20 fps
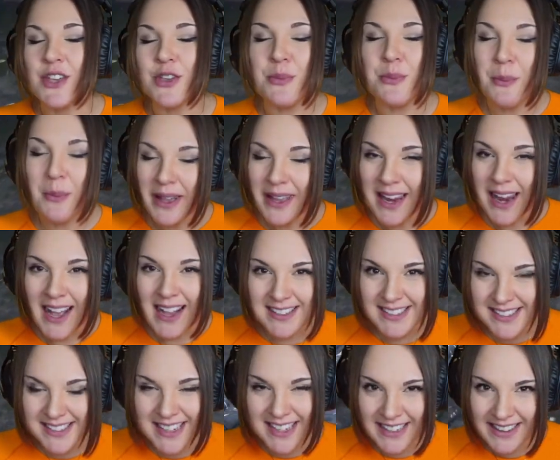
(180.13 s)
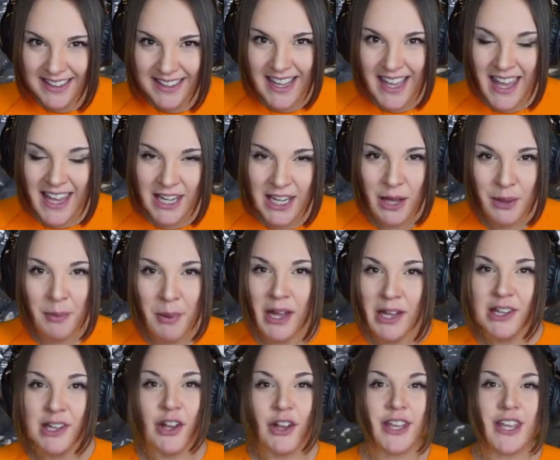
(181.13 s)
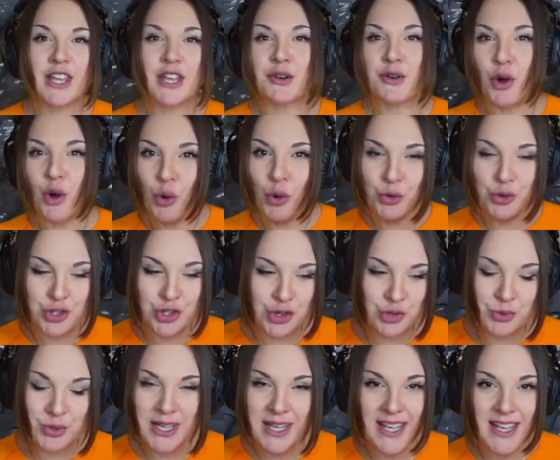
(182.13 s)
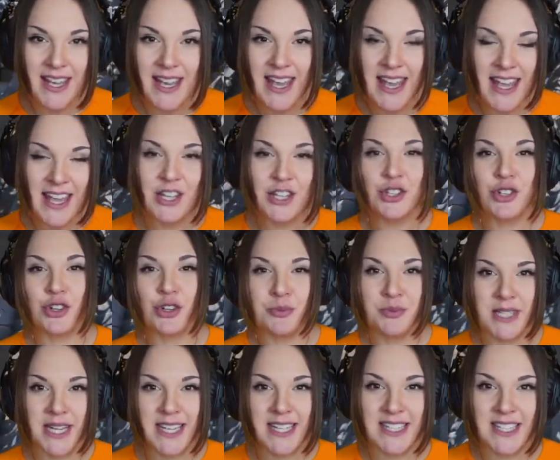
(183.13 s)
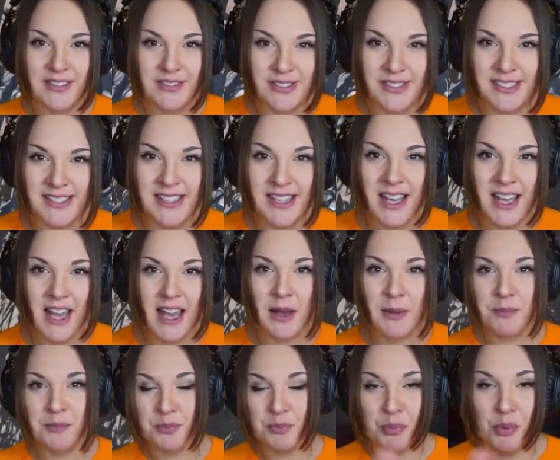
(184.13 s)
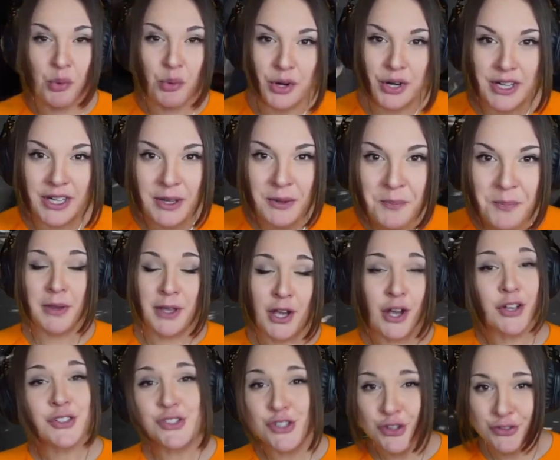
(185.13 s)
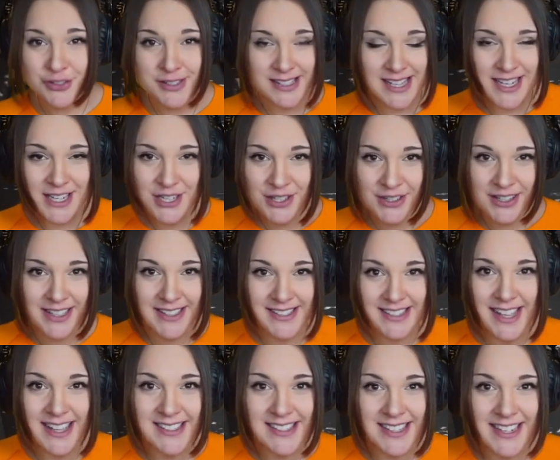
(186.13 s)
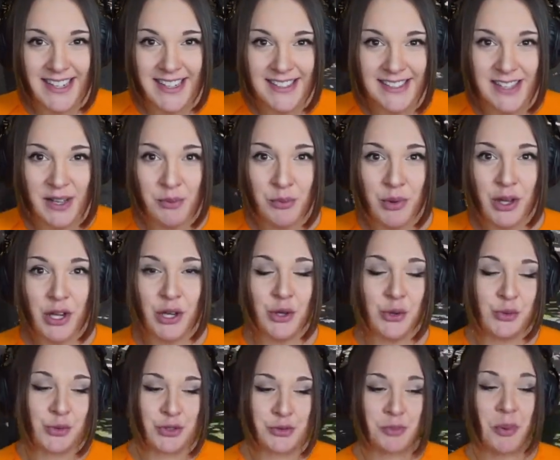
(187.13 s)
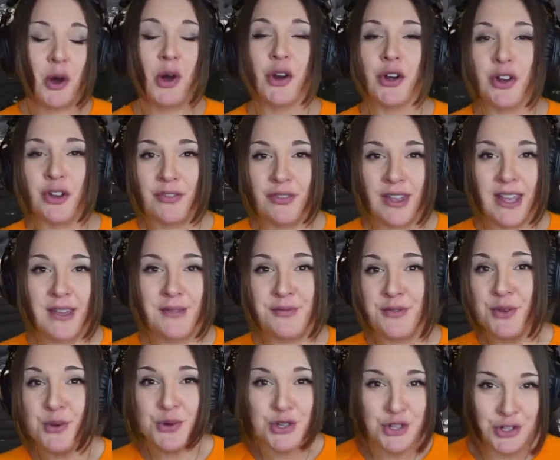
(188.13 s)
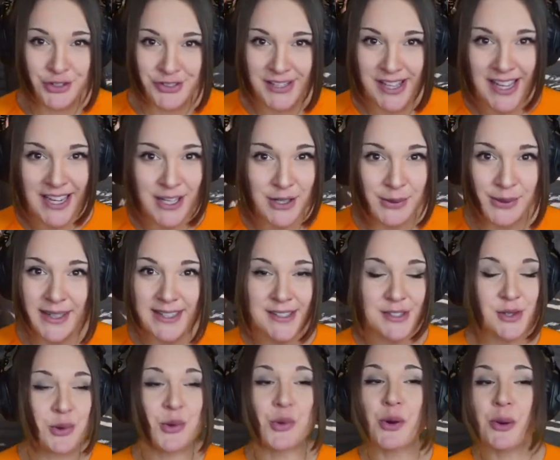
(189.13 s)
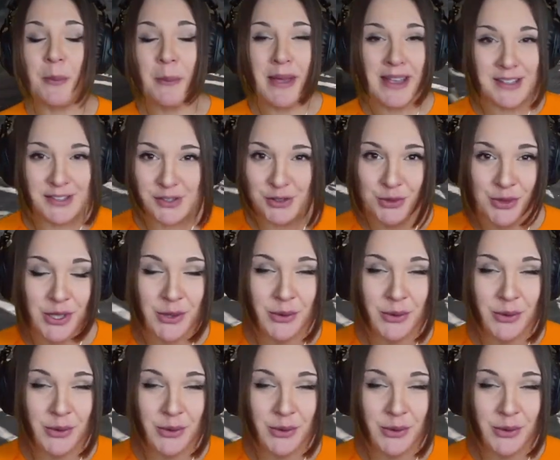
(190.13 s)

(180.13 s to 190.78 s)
you might accidentally end up unlocking a whole tree in your objectives board because you've essentially assassinated someone who was part of a future side quest or main story